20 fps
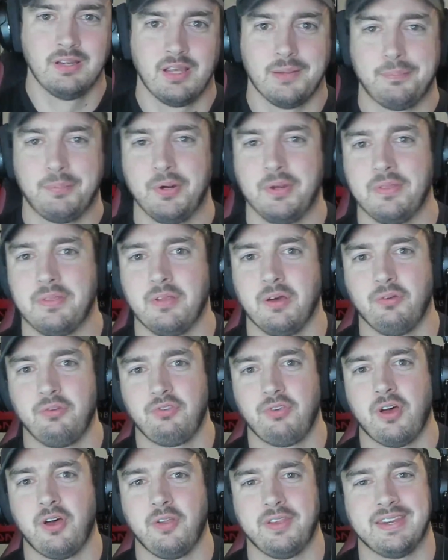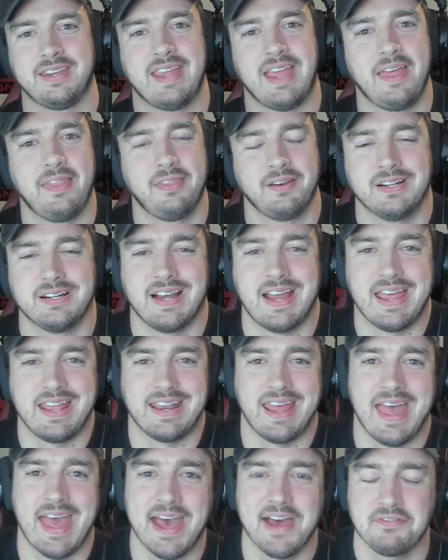Putting those all together and
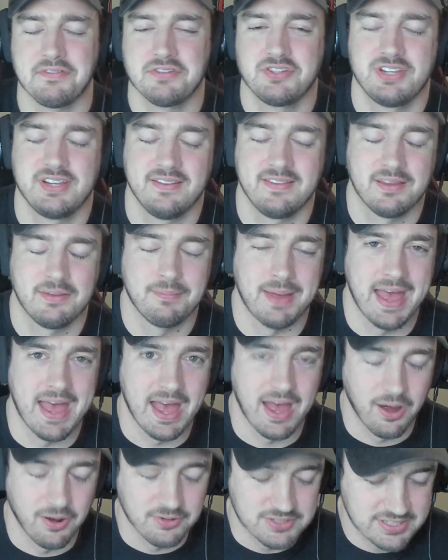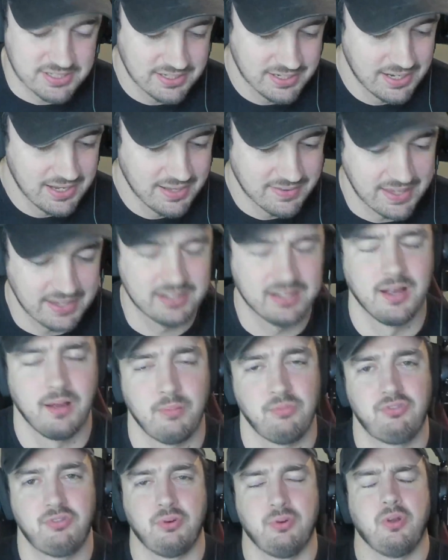averaging them out, that
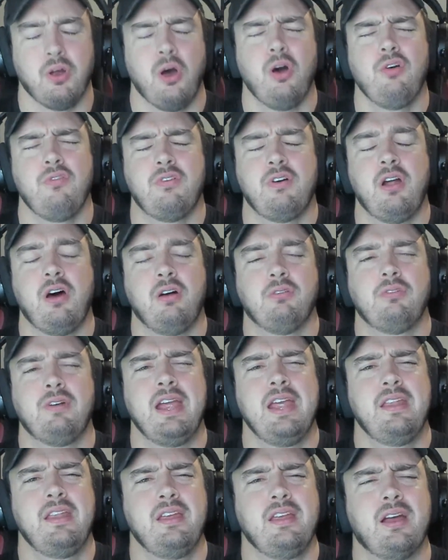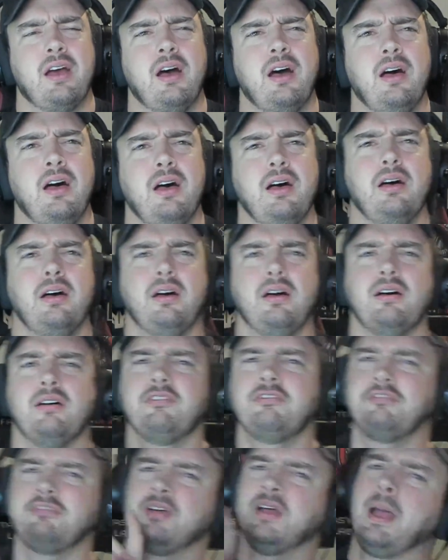comes to an overall rating
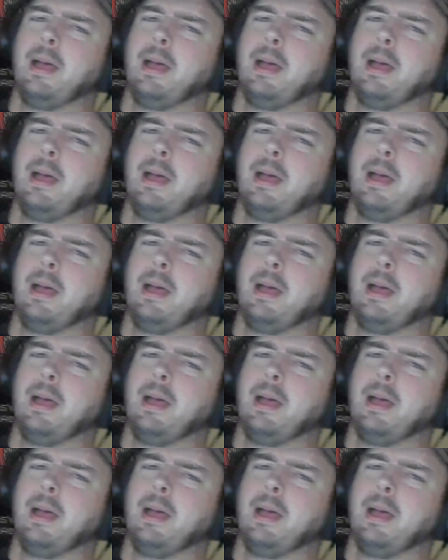of...